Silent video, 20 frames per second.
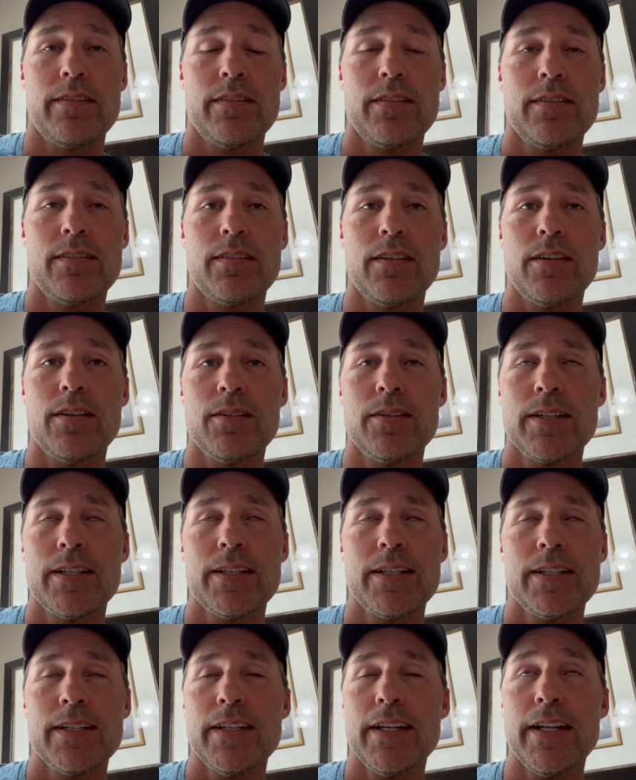So...
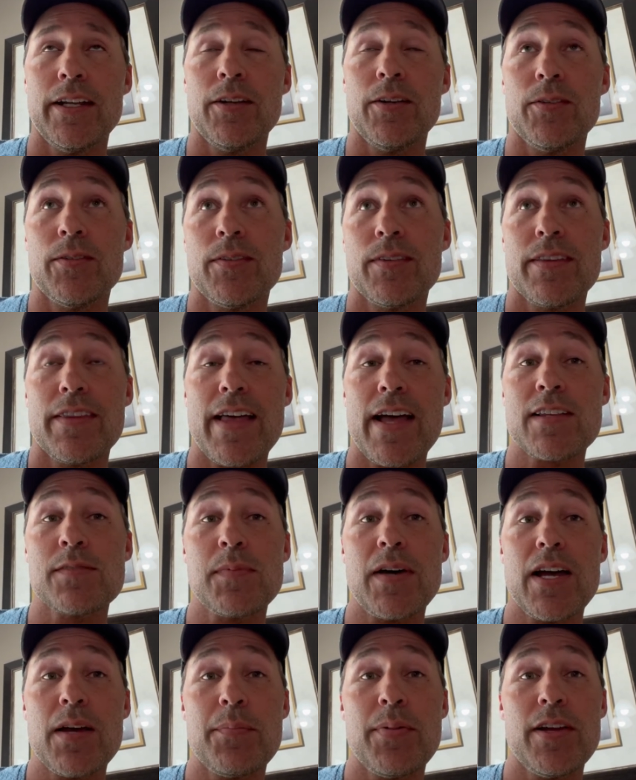anywho's, that's
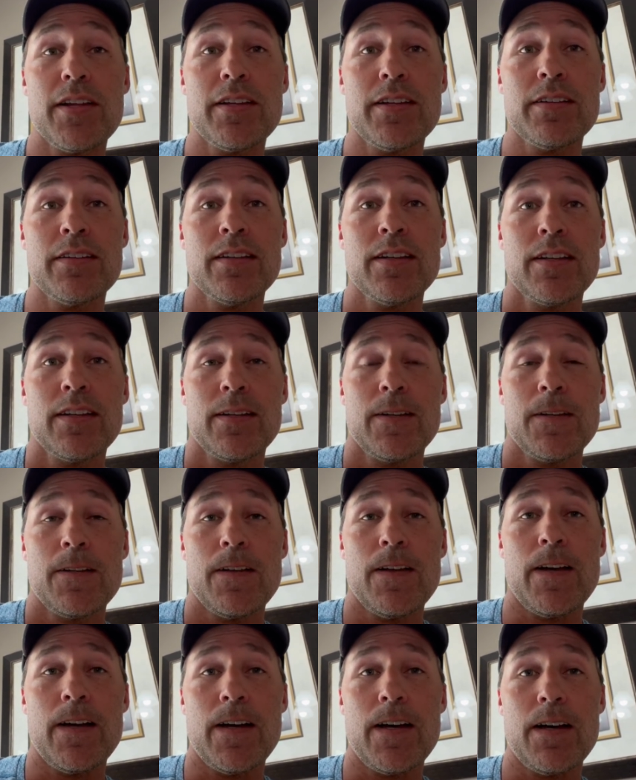my opinion.
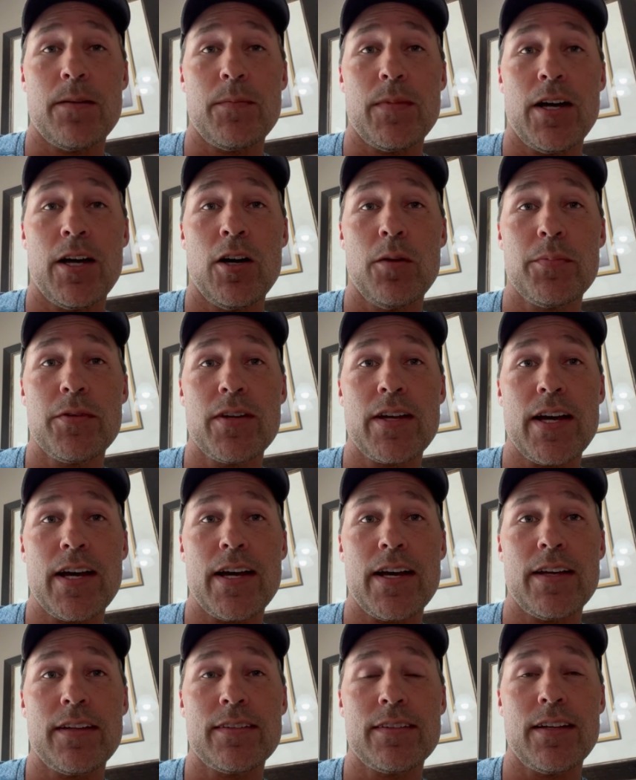I hope you
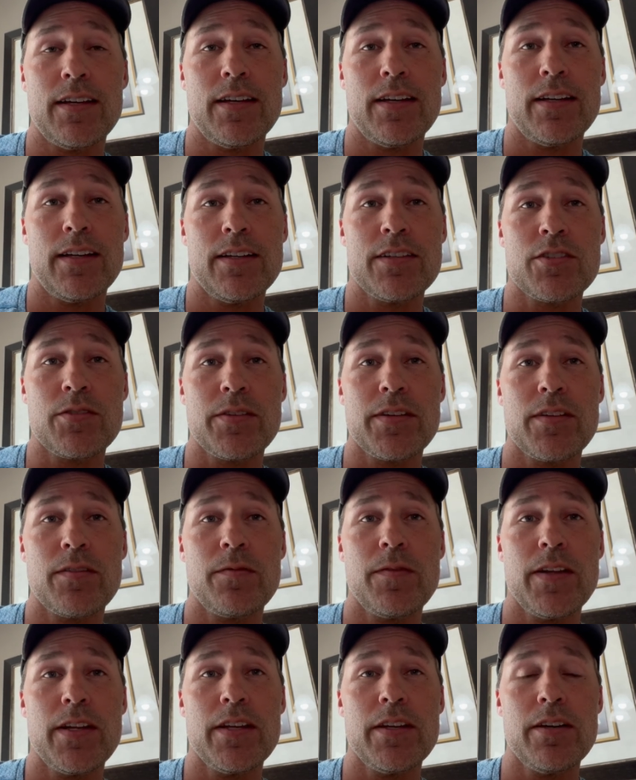guys enjoyed this
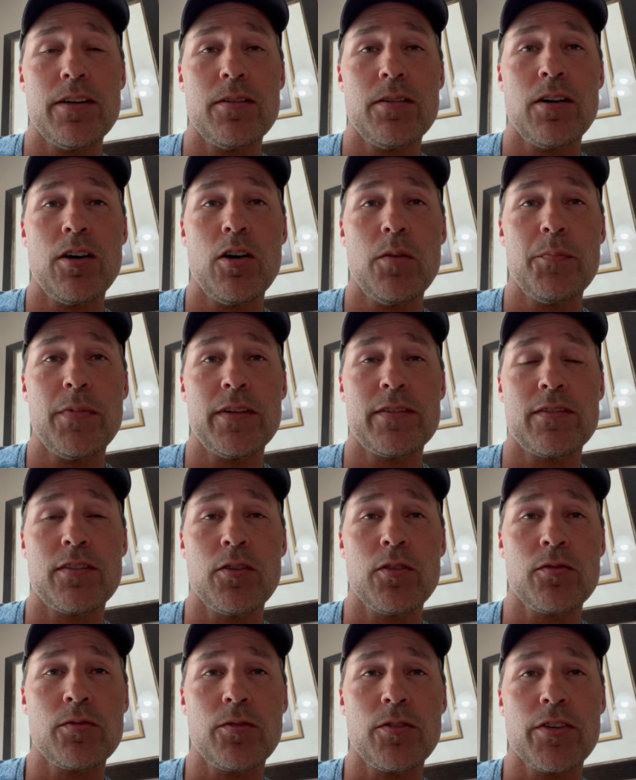video. Hope it's
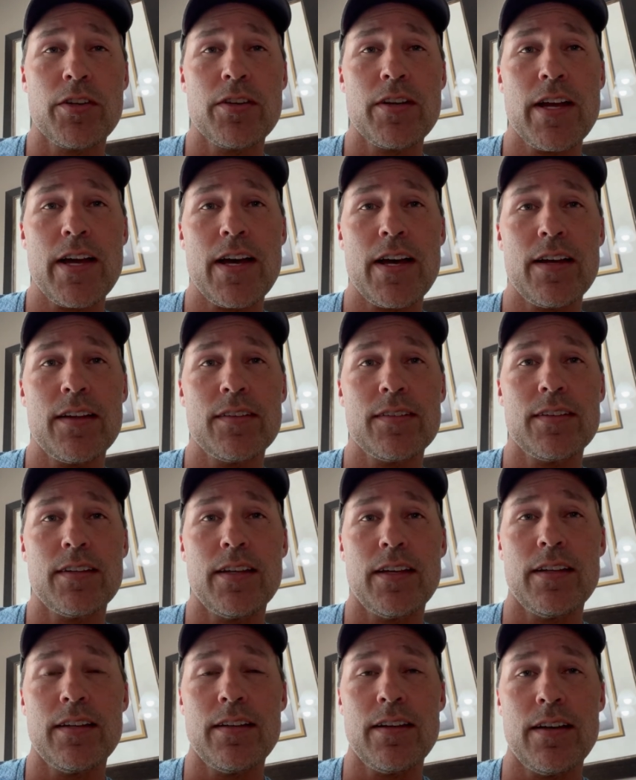useful to you guys.
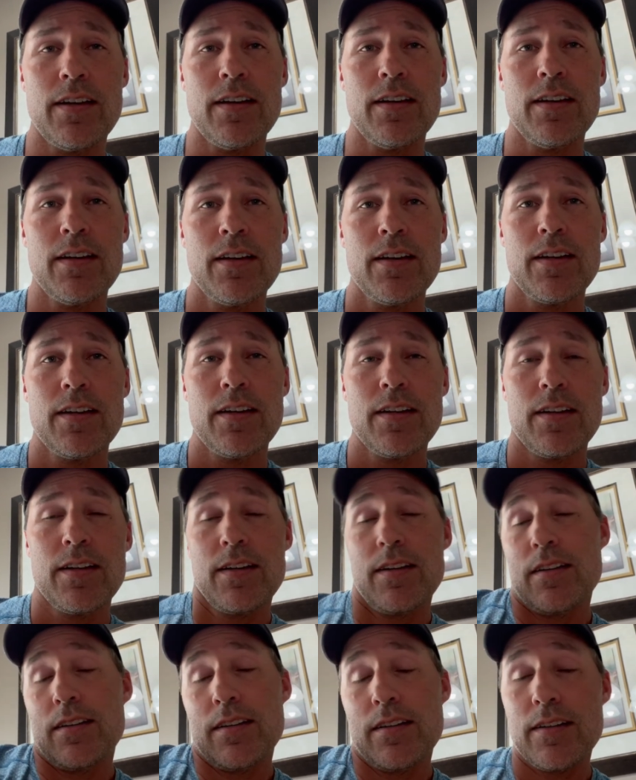And,
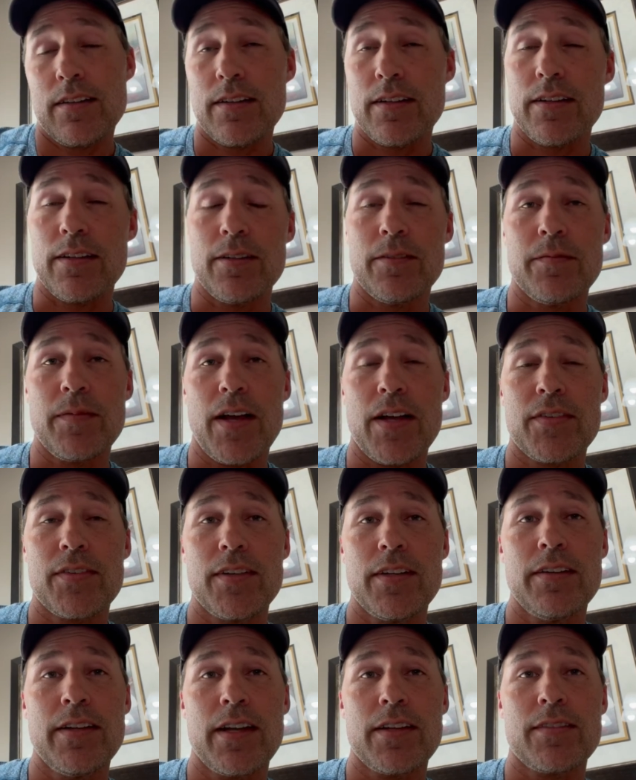you know, I'll
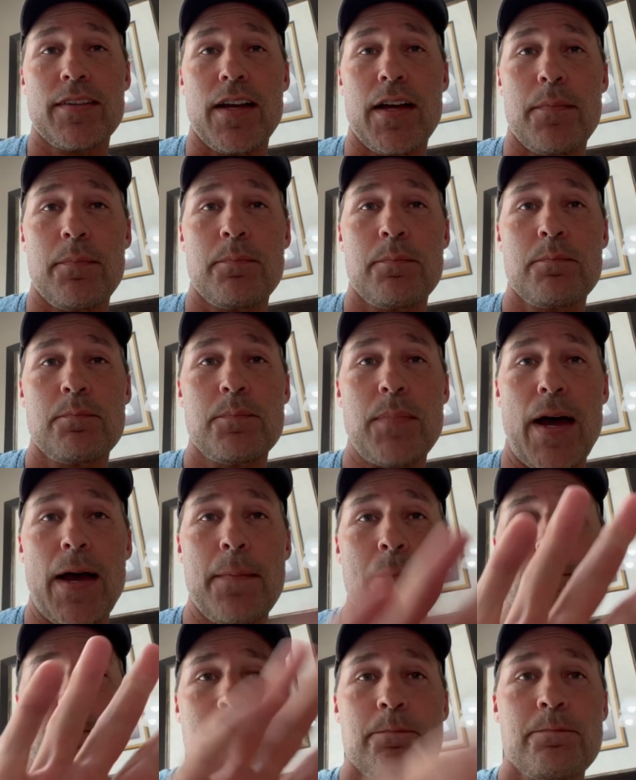see you next time.
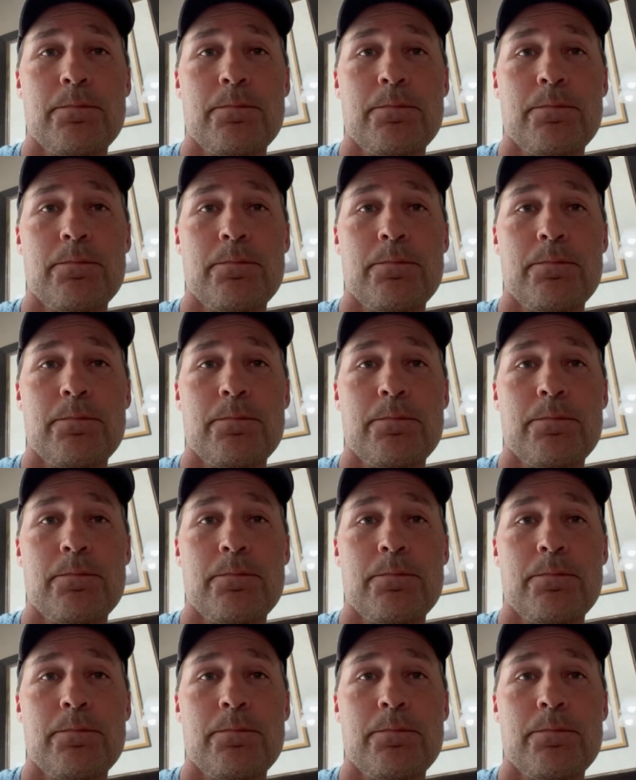Bye.